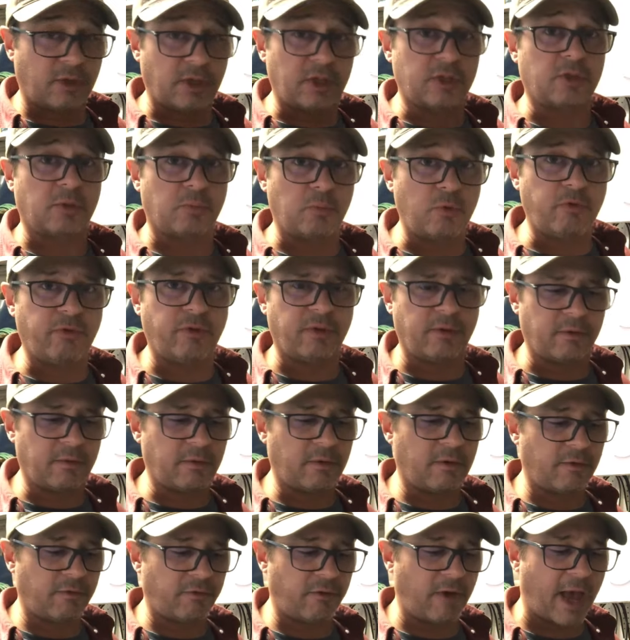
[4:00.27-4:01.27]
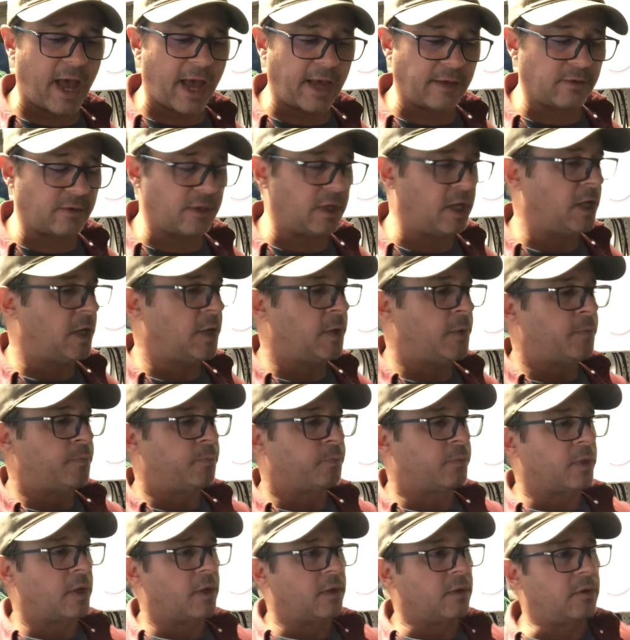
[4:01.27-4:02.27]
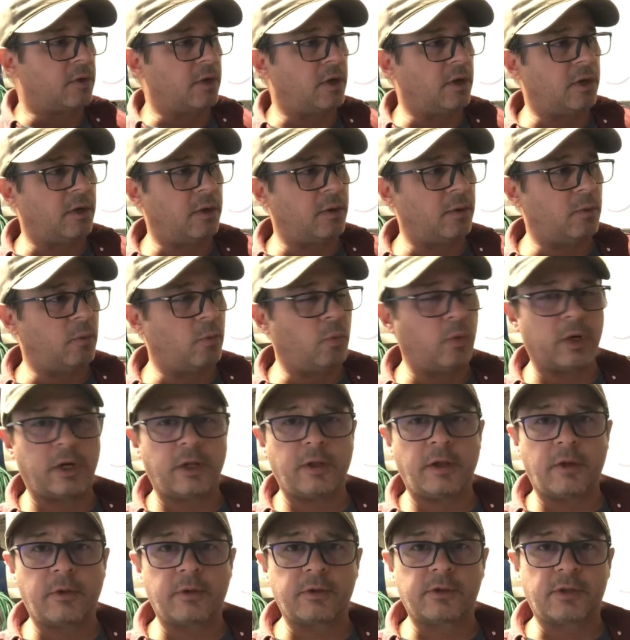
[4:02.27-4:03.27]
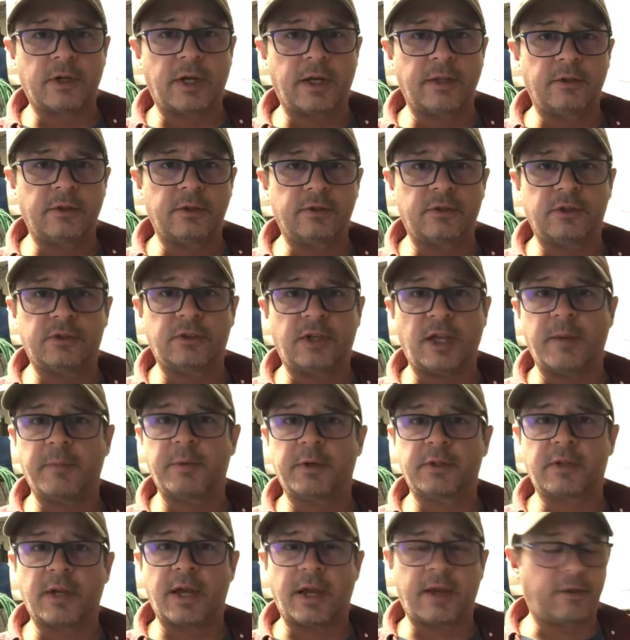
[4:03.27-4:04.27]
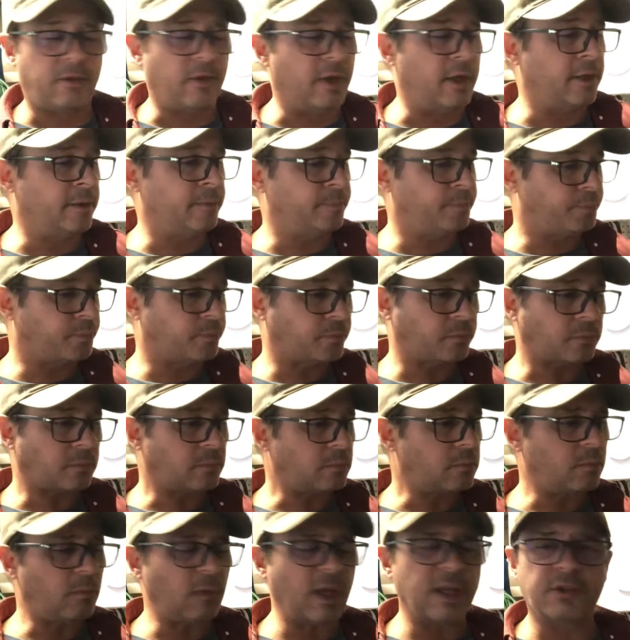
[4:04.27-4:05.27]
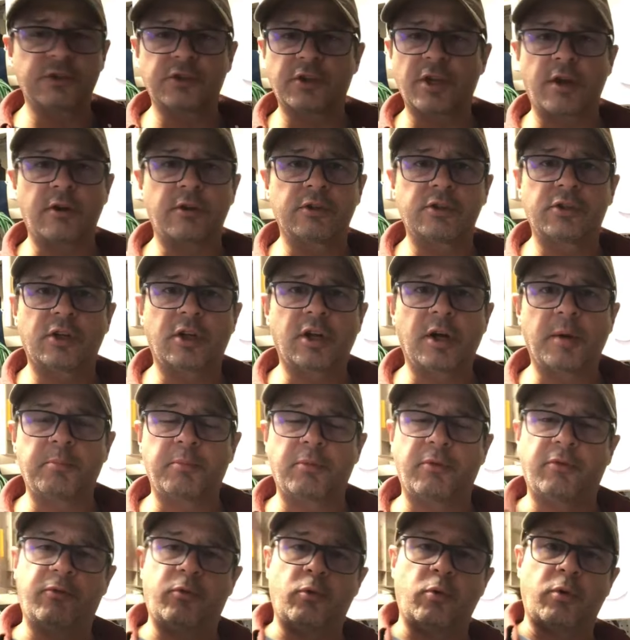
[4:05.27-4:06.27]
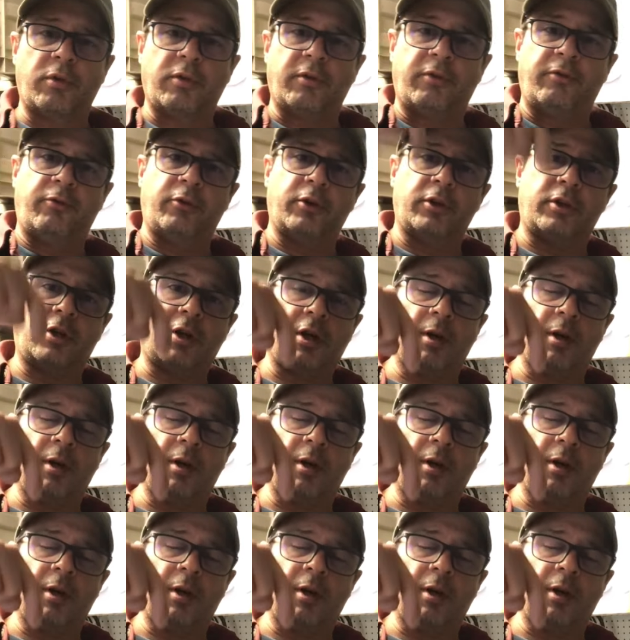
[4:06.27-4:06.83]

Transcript: things are moving fast. The one on the other side does the same exact thing. It centers it up before the foot